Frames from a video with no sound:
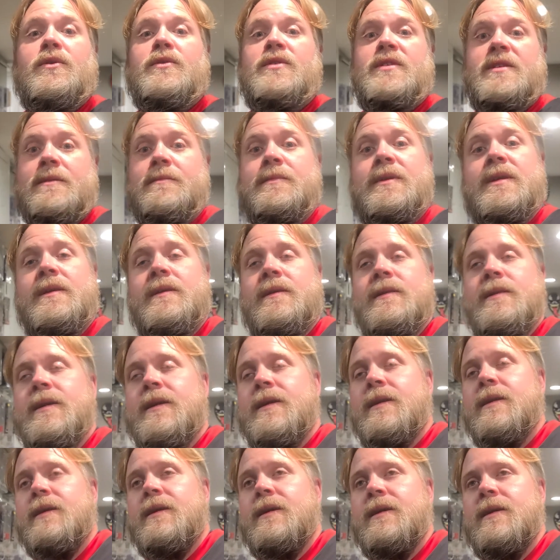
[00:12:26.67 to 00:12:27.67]
somebody
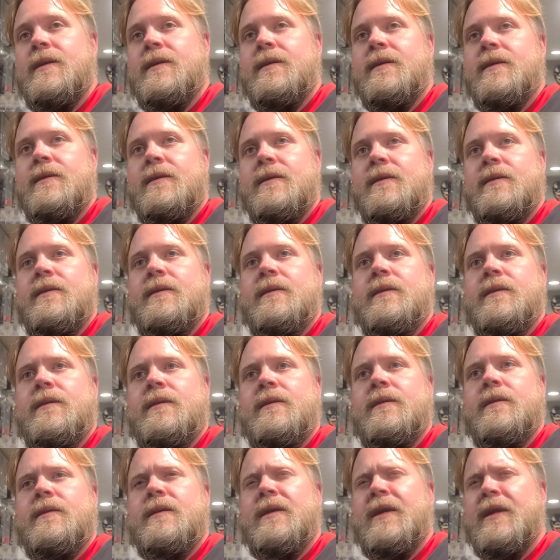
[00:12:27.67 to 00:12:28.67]
that I
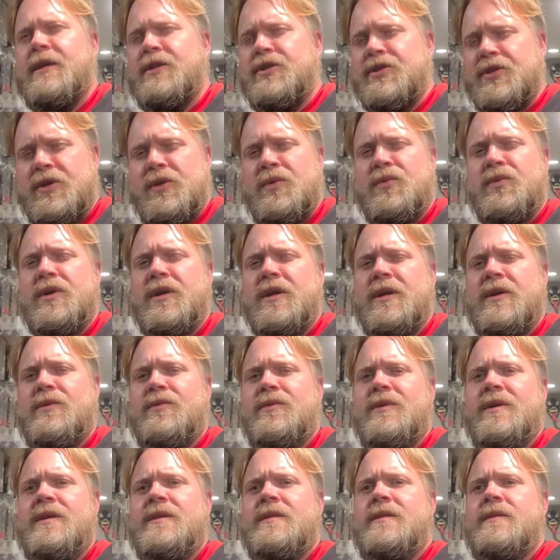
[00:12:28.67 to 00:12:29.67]
actually work
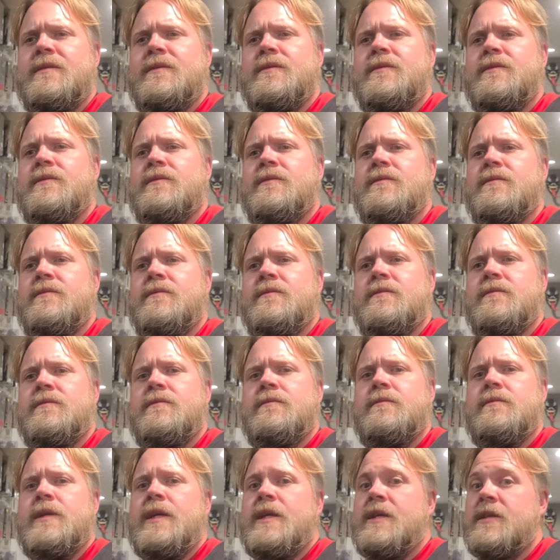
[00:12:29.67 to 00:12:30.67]
with
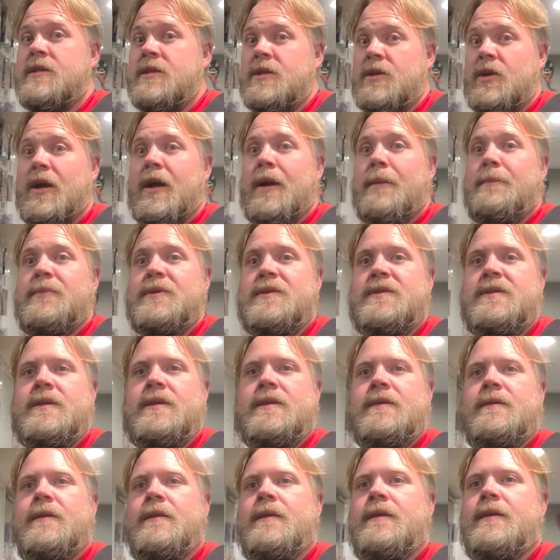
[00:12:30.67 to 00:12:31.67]
who has the
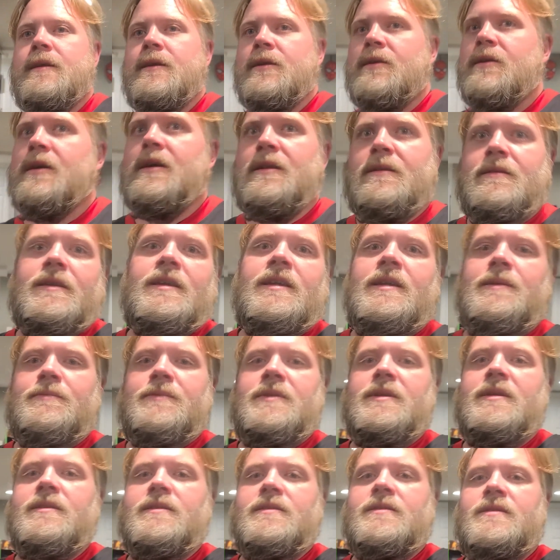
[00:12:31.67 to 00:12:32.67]
opposite and cannot keep
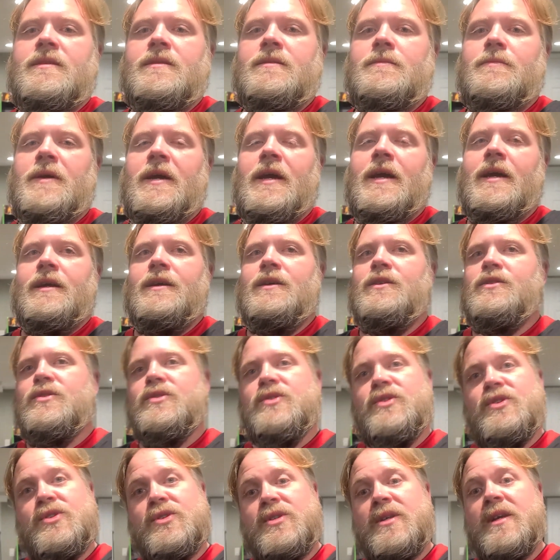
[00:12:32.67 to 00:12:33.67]
things in the package
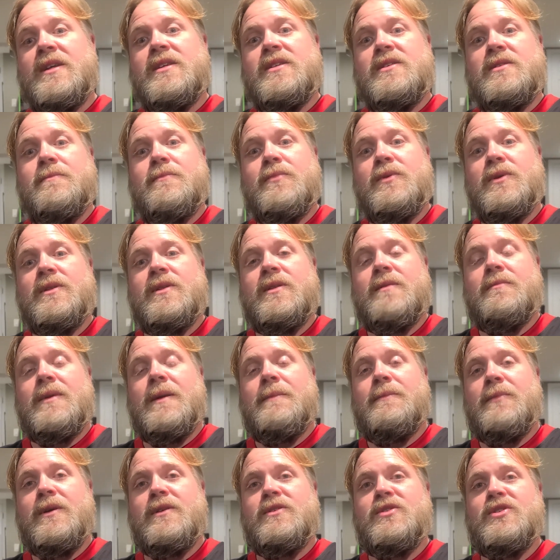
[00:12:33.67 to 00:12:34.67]
and just likes to put them
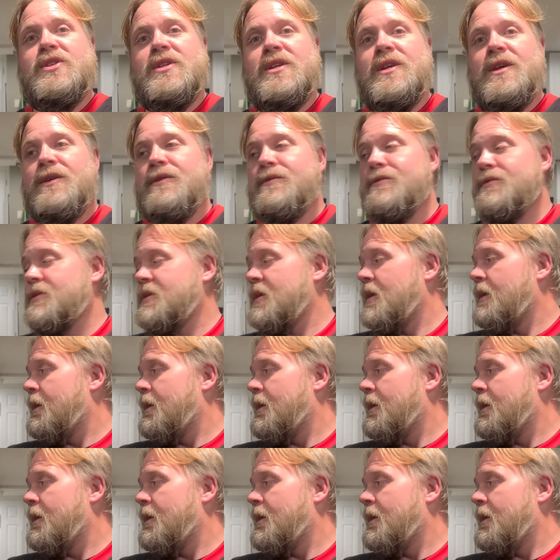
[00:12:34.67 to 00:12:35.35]
up on shelves,